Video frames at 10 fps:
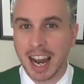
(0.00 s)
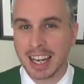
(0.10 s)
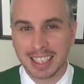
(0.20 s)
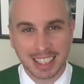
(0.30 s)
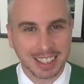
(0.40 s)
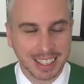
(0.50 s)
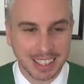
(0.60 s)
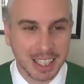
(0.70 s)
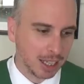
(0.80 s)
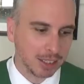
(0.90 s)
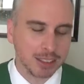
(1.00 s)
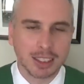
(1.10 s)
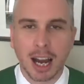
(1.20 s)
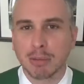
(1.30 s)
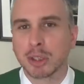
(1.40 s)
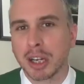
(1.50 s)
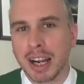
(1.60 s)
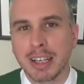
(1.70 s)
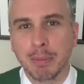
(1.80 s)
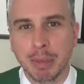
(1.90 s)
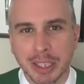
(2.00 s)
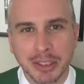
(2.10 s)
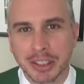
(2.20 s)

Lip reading: I get this. Stop trying to build